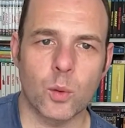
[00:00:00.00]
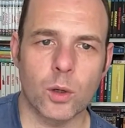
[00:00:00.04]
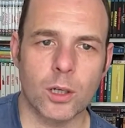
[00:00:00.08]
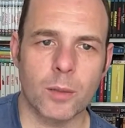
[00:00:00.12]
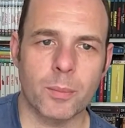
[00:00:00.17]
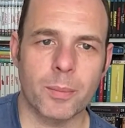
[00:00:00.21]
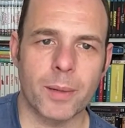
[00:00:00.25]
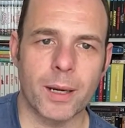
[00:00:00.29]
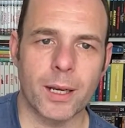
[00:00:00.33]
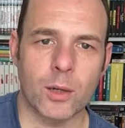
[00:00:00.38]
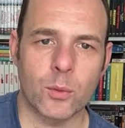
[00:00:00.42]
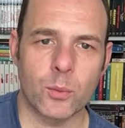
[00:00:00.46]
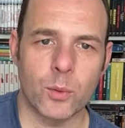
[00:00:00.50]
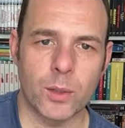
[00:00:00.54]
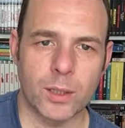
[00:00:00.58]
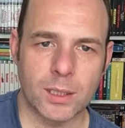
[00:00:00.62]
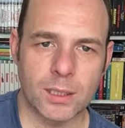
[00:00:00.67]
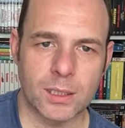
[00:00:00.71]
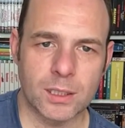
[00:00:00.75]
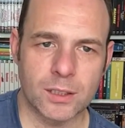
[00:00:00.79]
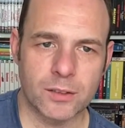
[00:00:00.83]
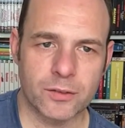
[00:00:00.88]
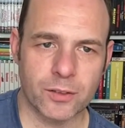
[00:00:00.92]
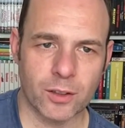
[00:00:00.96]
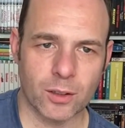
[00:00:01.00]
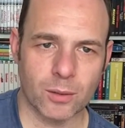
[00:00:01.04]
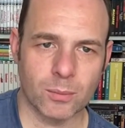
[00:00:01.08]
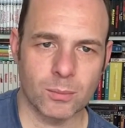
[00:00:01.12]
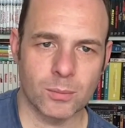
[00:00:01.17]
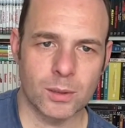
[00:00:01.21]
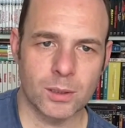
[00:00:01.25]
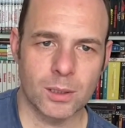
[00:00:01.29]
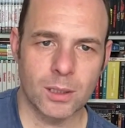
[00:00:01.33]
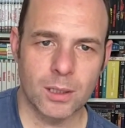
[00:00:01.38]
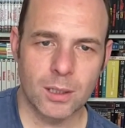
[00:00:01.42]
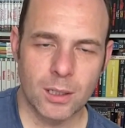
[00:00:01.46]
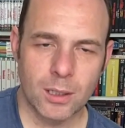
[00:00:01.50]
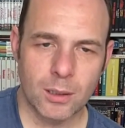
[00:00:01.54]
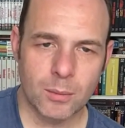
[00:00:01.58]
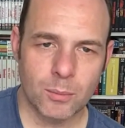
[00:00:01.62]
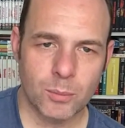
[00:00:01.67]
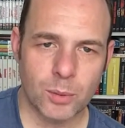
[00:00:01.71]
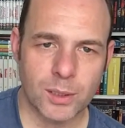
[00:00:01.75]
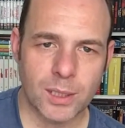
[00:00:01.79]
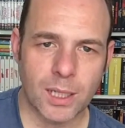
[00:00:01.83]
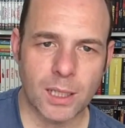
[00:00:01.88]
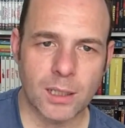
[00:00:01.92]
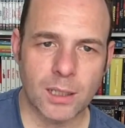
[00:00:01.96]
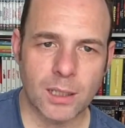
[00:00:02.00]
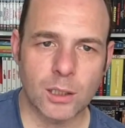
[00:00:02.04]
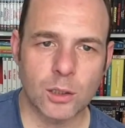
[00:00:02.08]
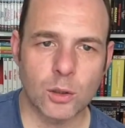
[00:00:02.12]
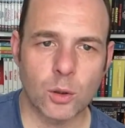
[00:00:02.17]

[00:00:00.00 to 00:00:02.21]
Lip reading: restoration work by Radiance Films,